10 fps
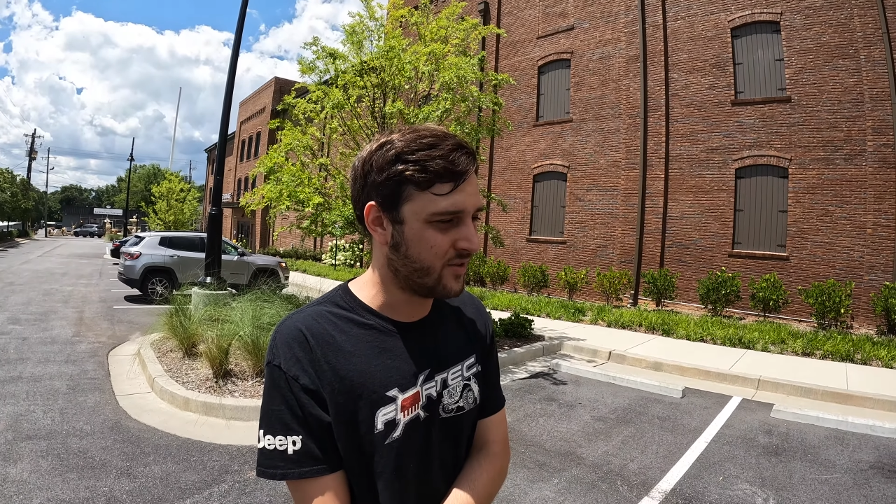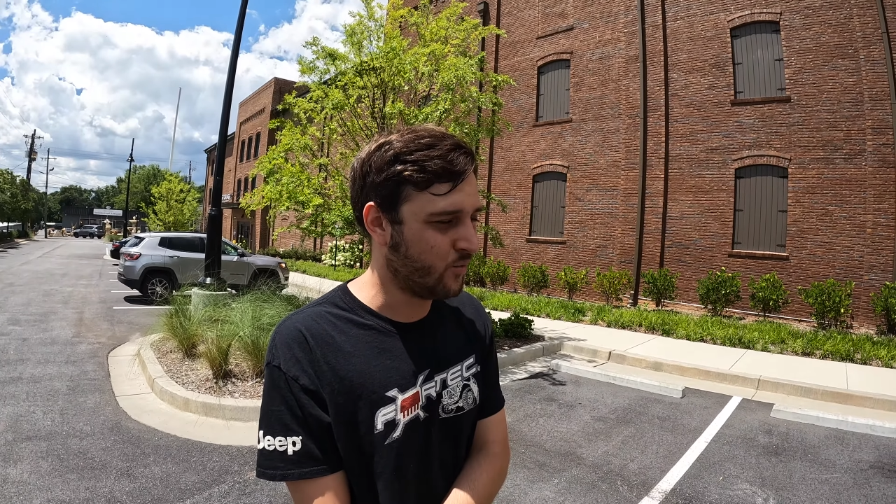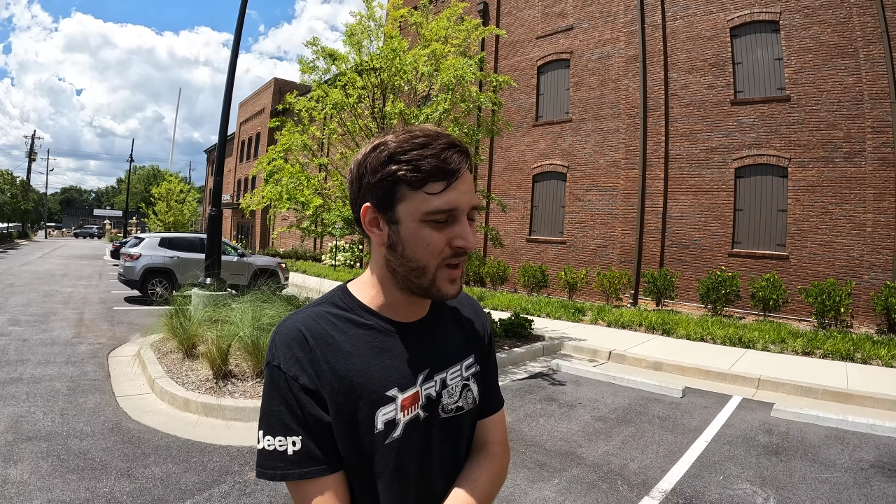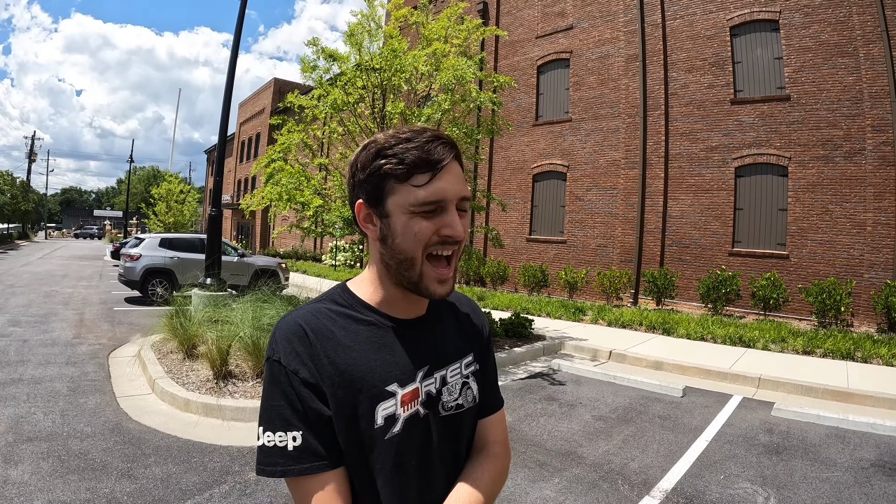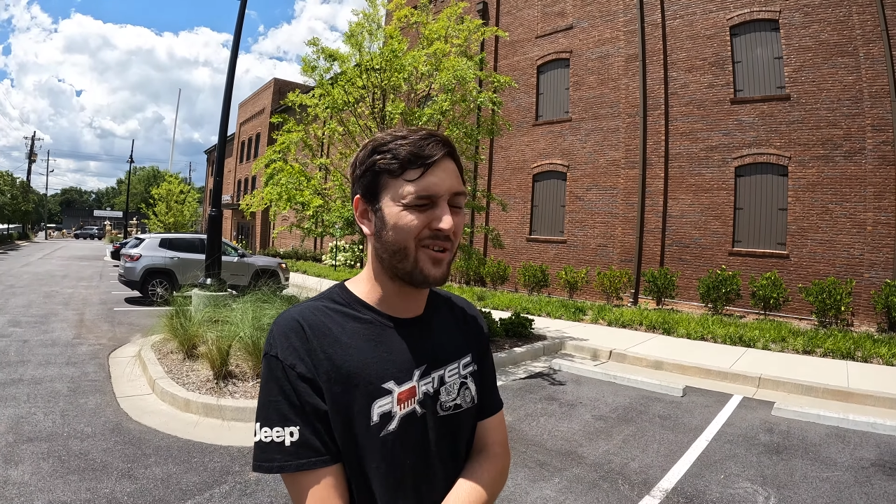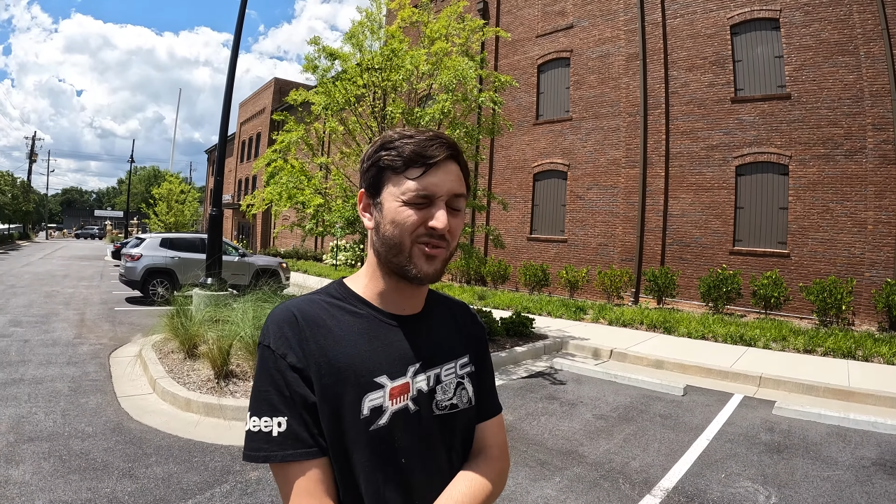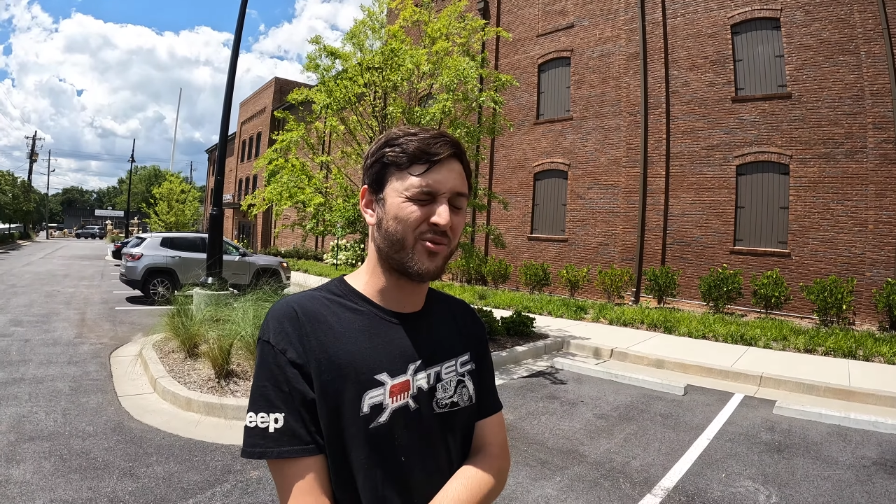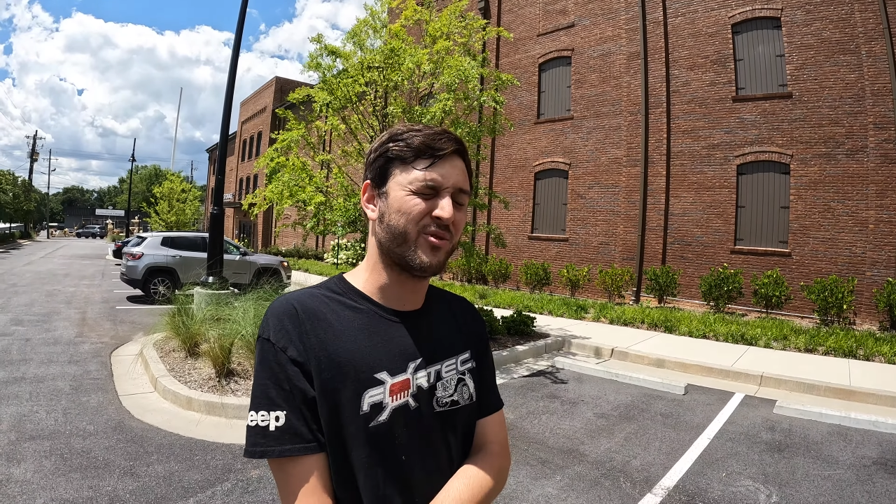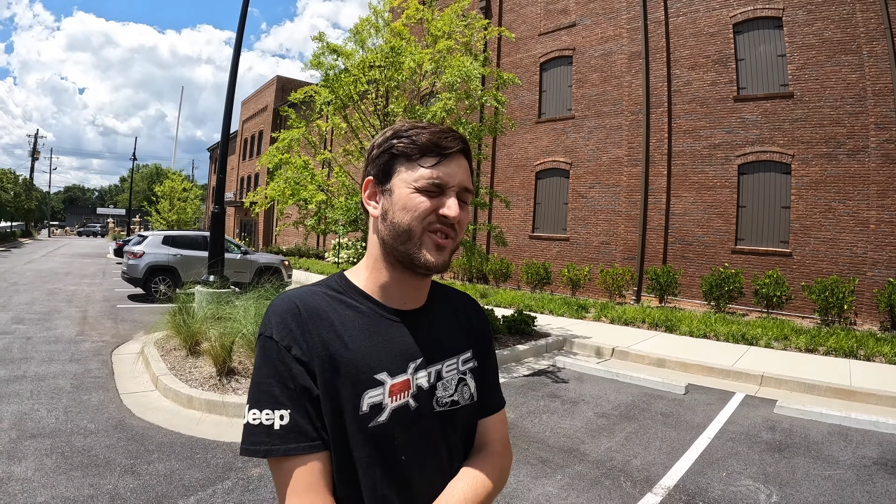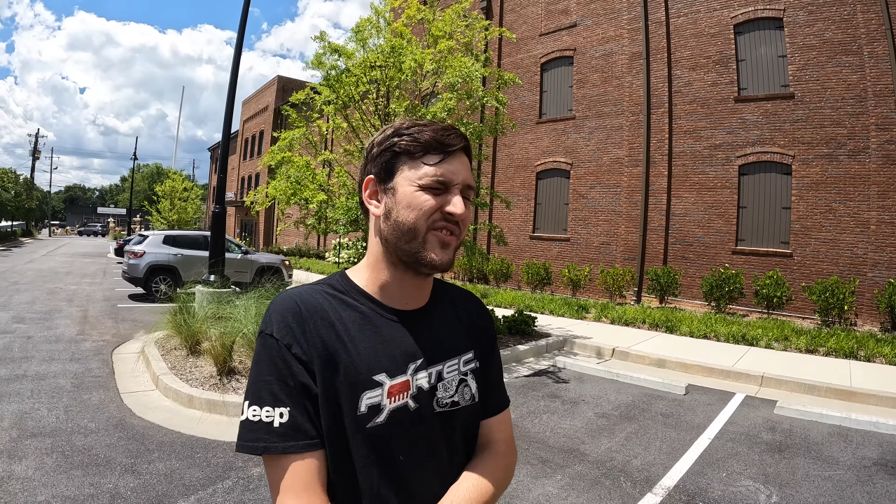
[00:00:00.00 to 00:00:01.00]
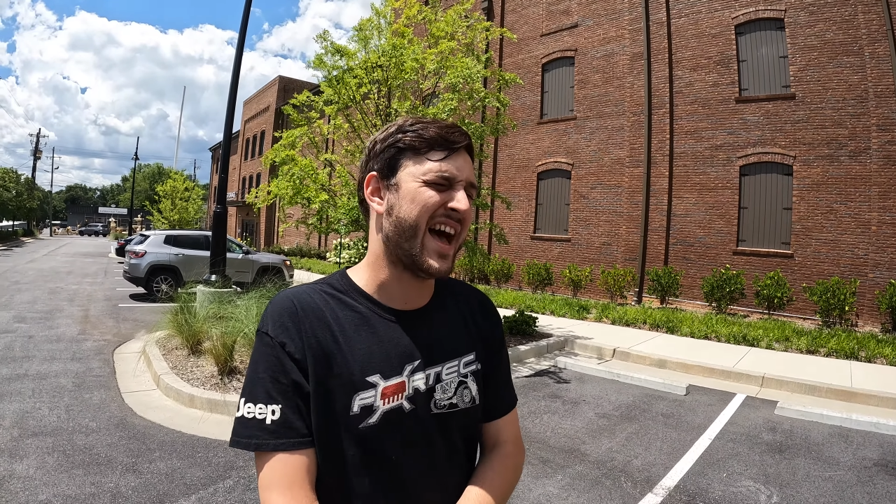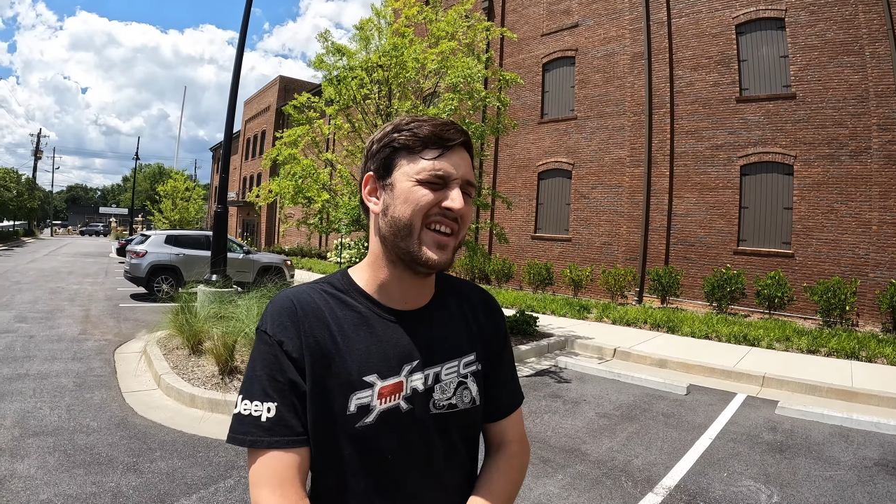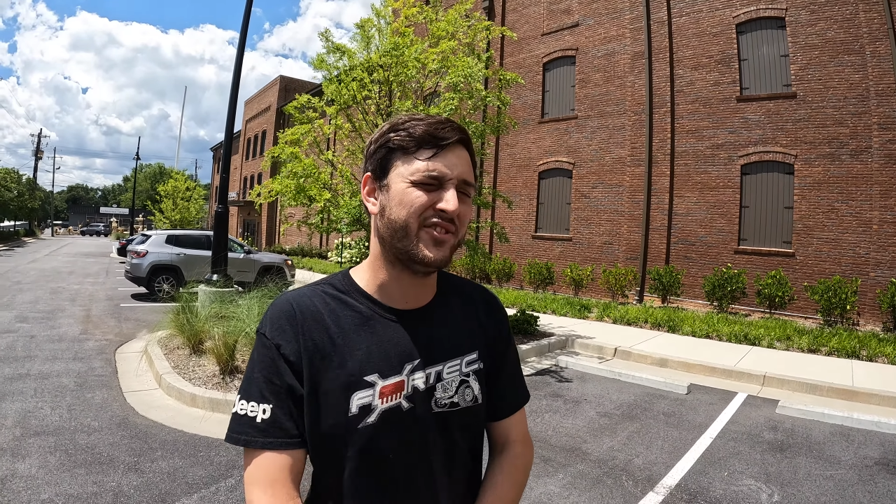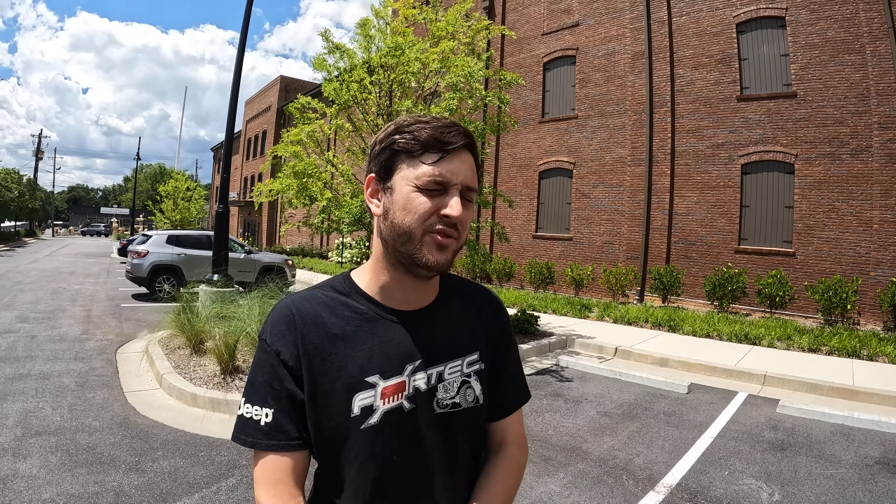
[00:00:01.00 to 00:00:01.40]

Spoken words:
we outsourced that to